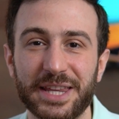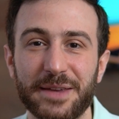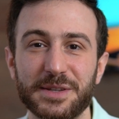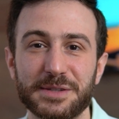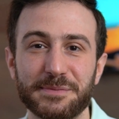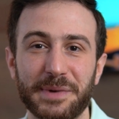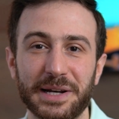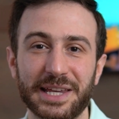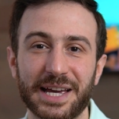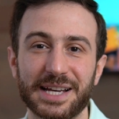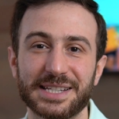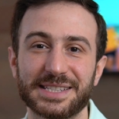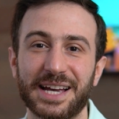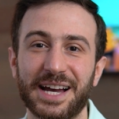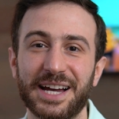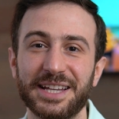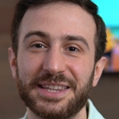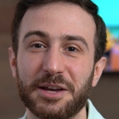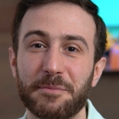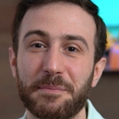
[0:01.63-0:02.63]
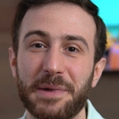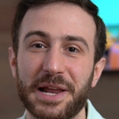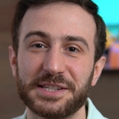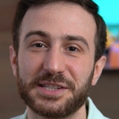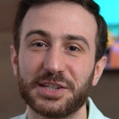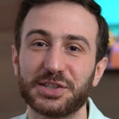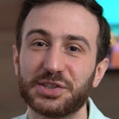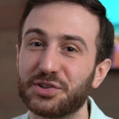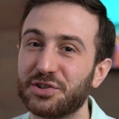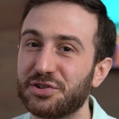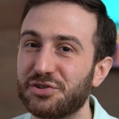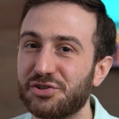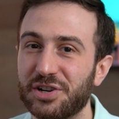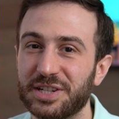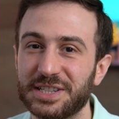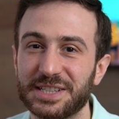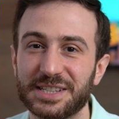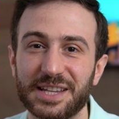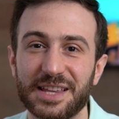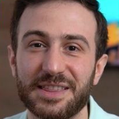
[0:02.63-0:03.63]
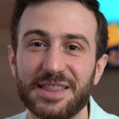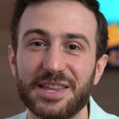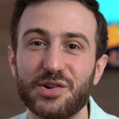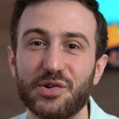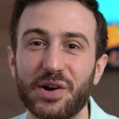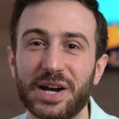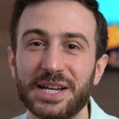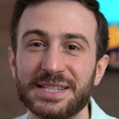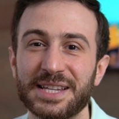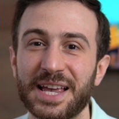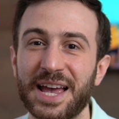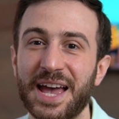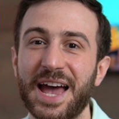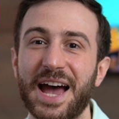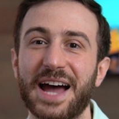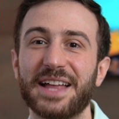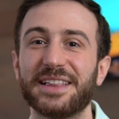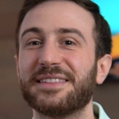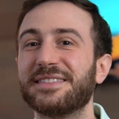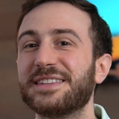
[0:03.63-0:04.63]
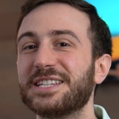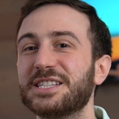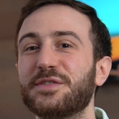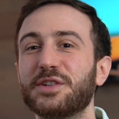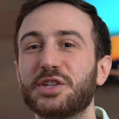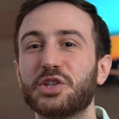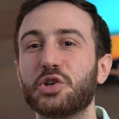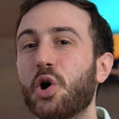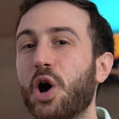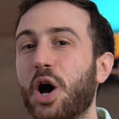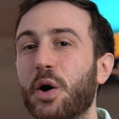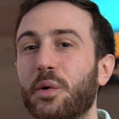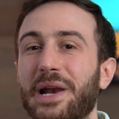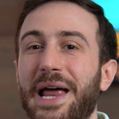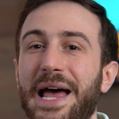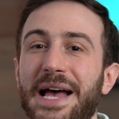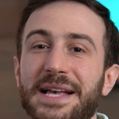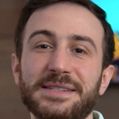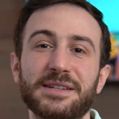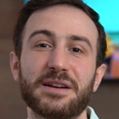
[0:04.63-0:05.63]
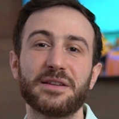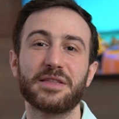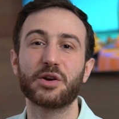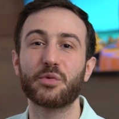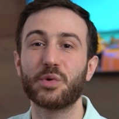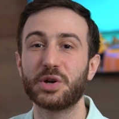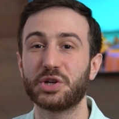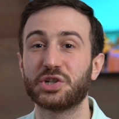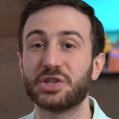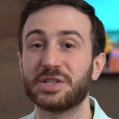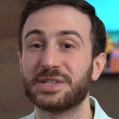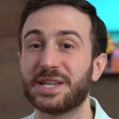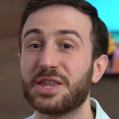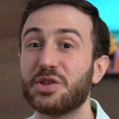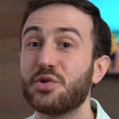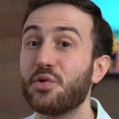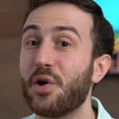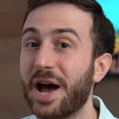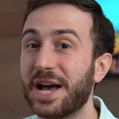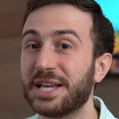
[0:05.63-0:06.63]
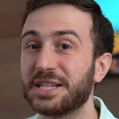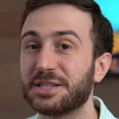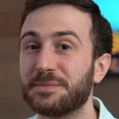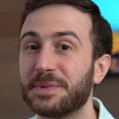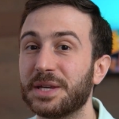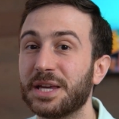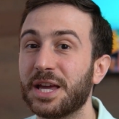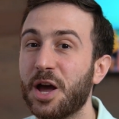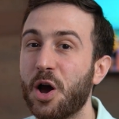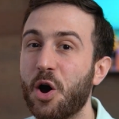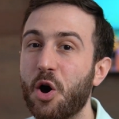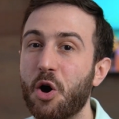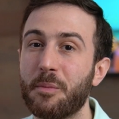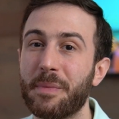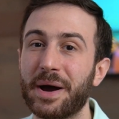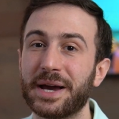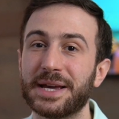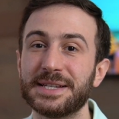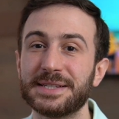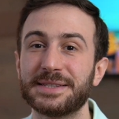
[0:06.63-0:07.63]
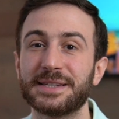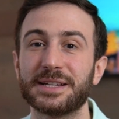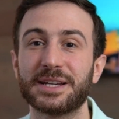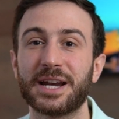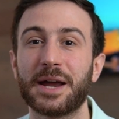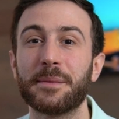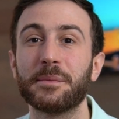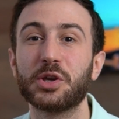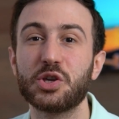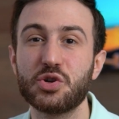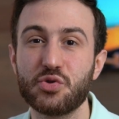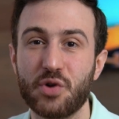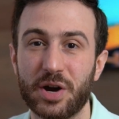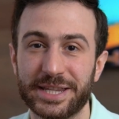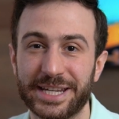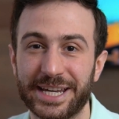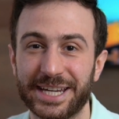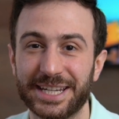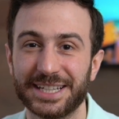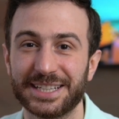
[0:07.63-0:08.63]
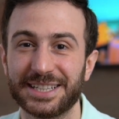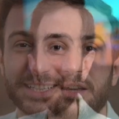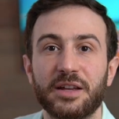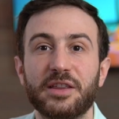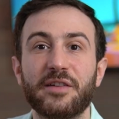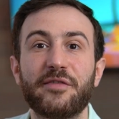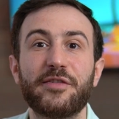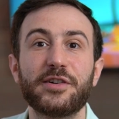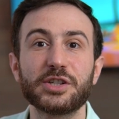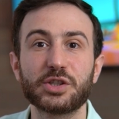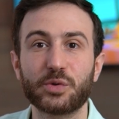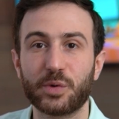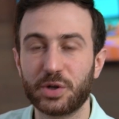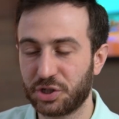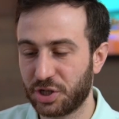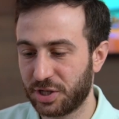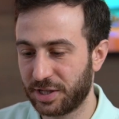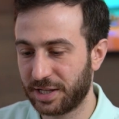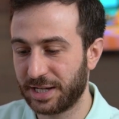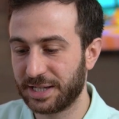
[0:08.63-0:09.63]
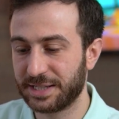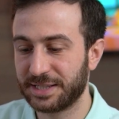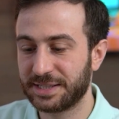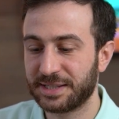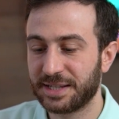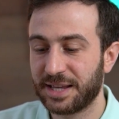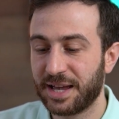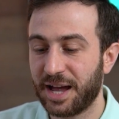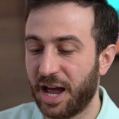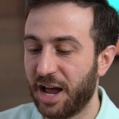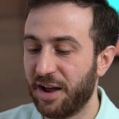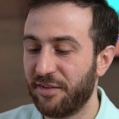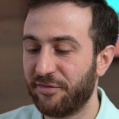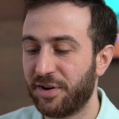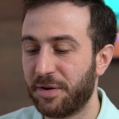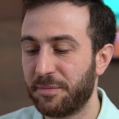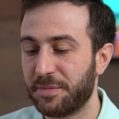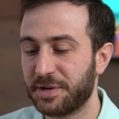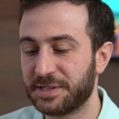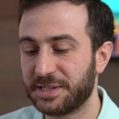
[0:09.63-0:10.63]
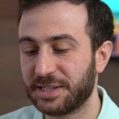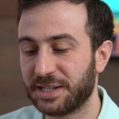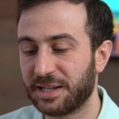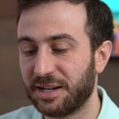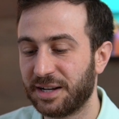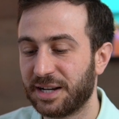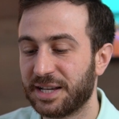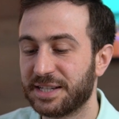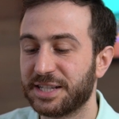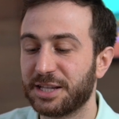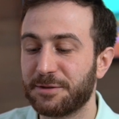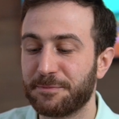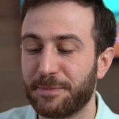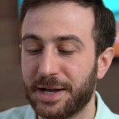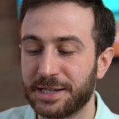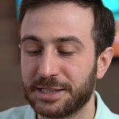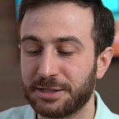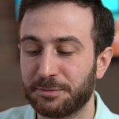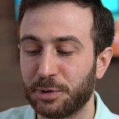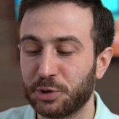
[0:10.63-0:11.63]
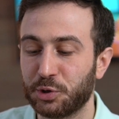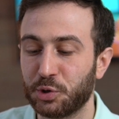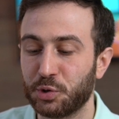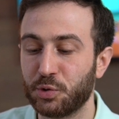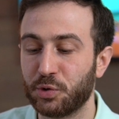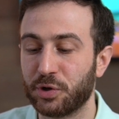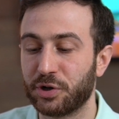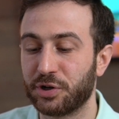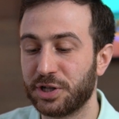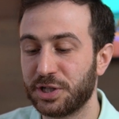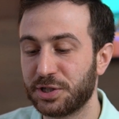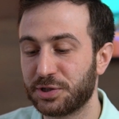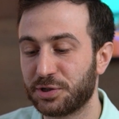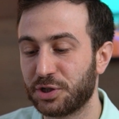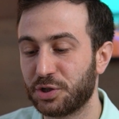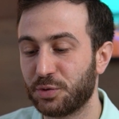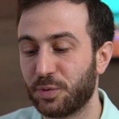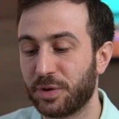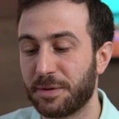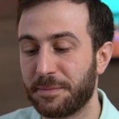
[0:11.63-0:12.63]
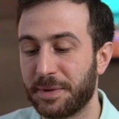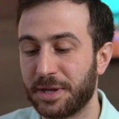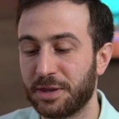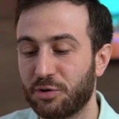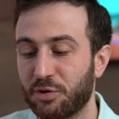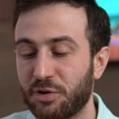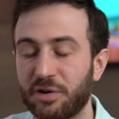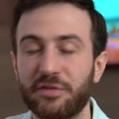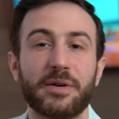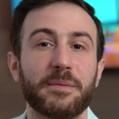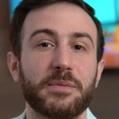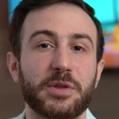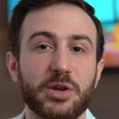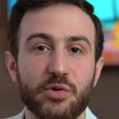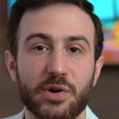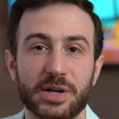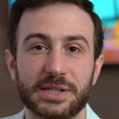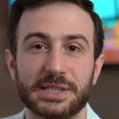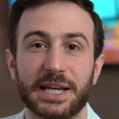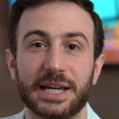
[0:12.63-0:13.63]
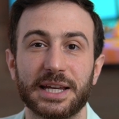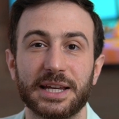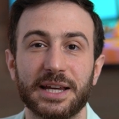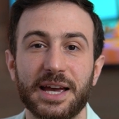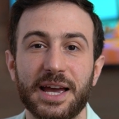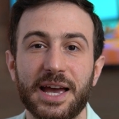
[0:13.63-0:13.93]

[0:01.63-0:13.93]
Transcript: name is Malke Asaad, a plastic surgeon resident in the US, and in this video I will answer the questions that you asked me on my Instagram Q&A. The first question is, I'm from Brazil, is it possible to do a research with a mentor from the USA?